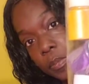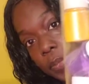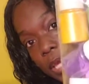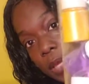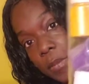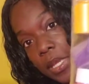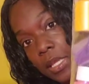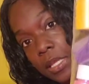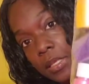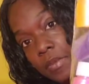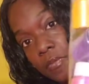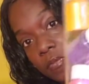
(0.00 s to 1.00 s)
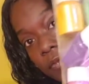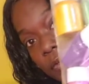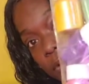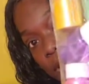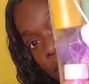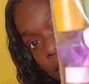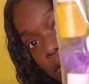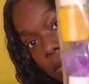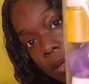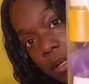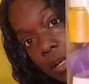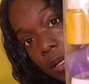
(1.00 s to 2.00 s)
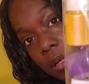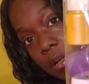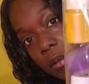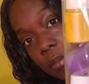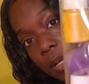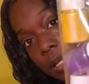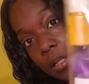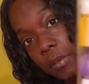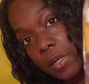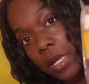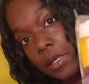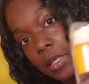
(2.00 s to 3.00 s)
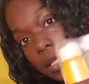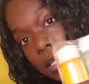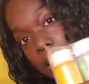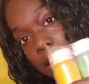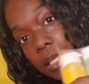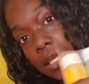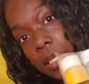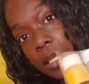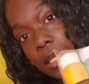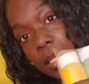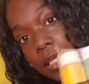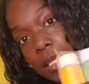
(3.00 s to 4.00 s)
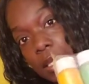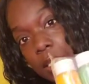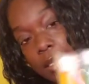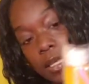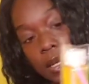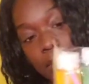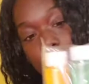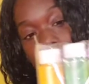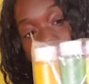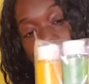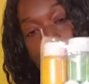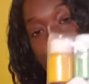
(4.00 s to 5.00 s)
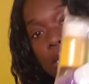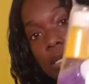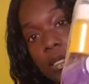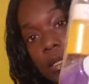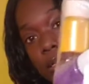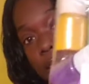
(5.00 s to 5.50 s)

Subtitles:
pigments for my lip glosses. I got a bunch of colors.